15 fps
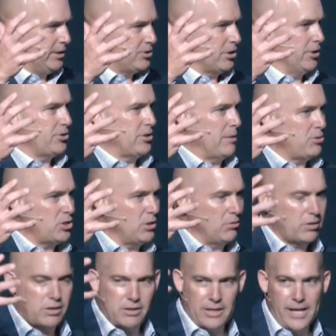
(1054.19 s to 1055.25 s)
hear me, church,
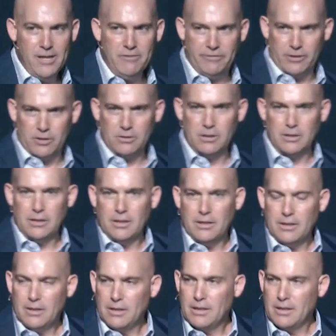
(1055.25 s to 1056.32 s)
I'm so thankful